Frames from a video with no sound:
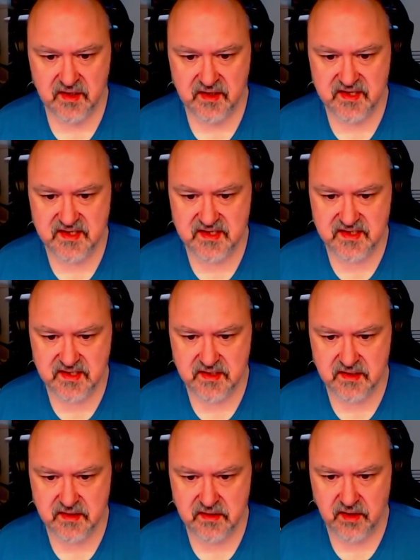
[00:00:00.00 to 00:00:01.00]
This is,
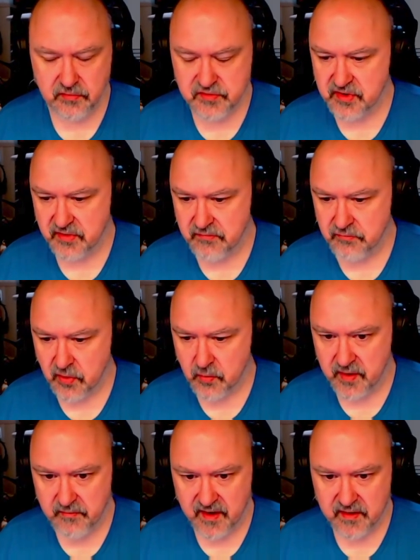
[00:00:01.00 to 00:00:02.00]
no, sorry, wrong
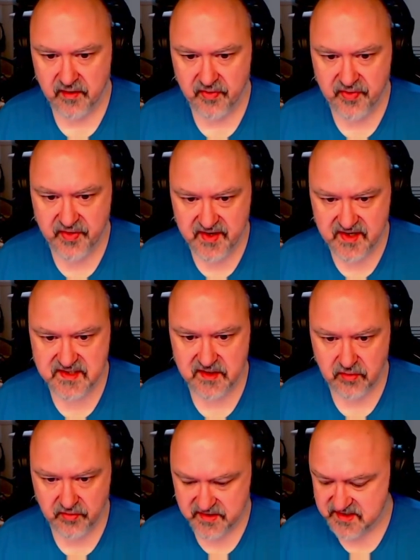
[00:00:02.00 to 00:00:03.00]
way around. These are
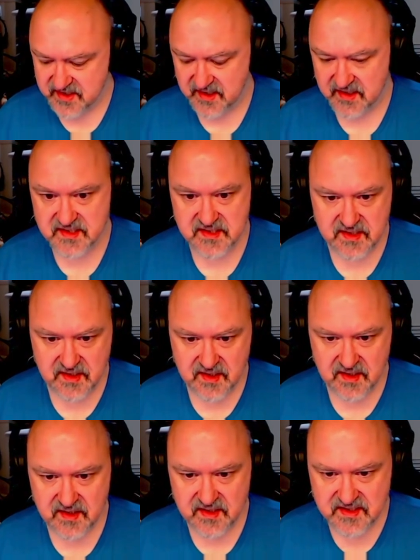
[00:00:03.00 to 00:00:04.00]
not the six.
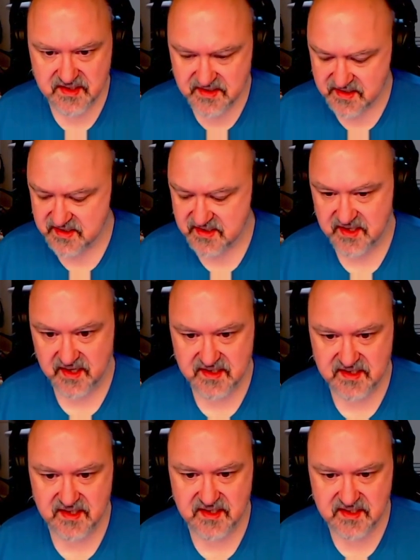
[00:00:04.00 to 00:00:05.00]
This is the
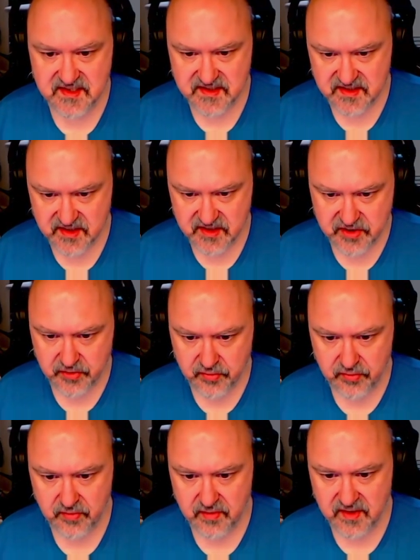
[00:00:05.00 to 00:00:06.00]
six. This is the
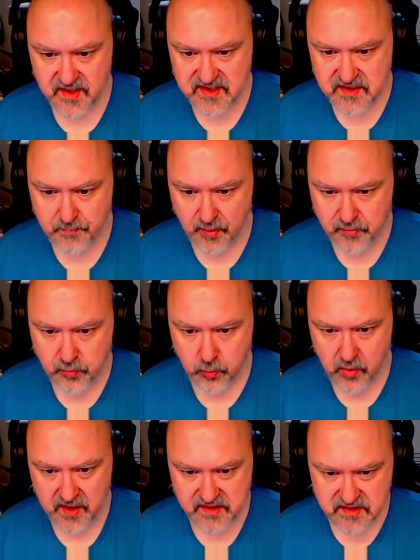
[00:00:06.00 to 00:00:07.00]
two. These are both
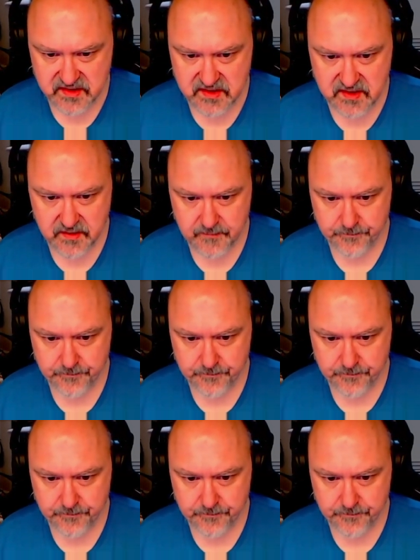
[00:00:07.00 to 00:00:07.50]
ones.